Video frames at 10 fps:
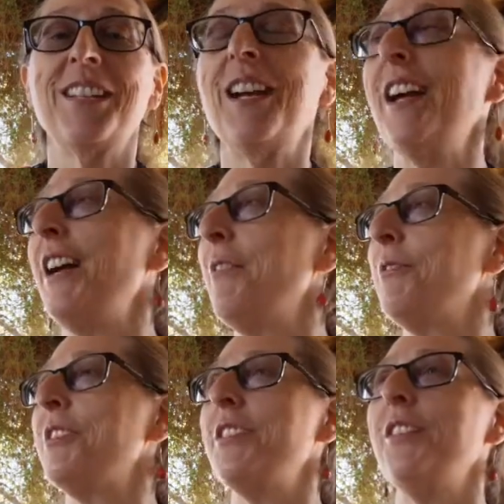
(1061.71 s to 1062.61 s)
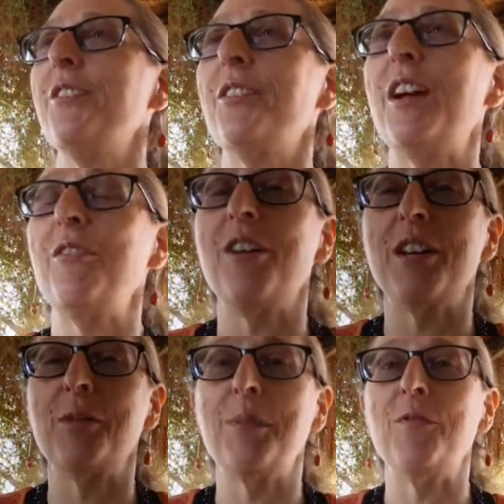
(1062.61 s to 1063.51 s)
I was telling her how long
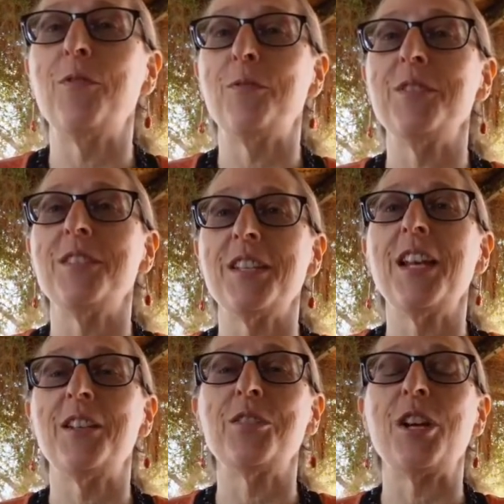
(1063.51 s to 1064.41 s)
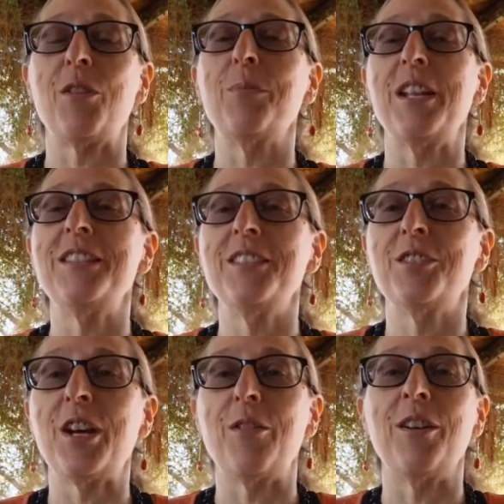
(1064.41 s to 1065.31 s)
it had been since I had a shower, but I did
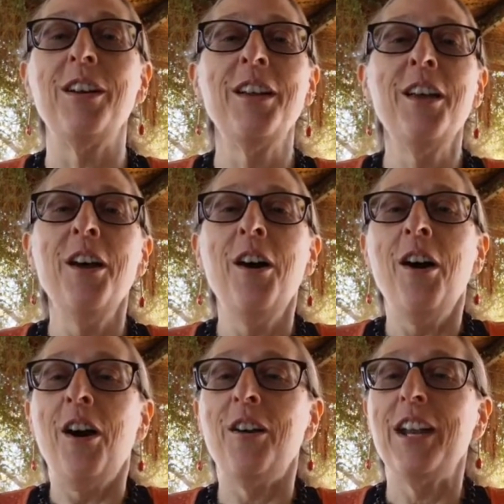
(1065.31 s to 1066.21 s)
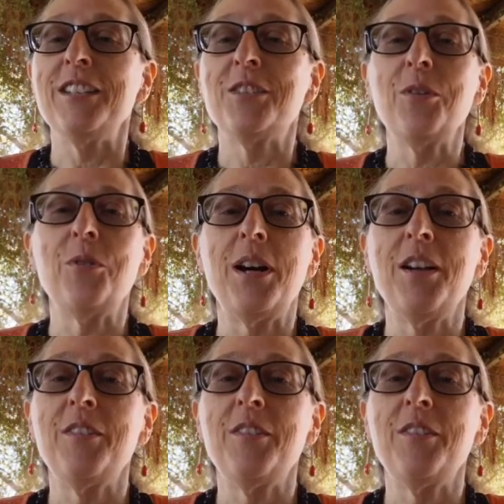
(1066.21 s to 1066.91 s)
shower. All right, so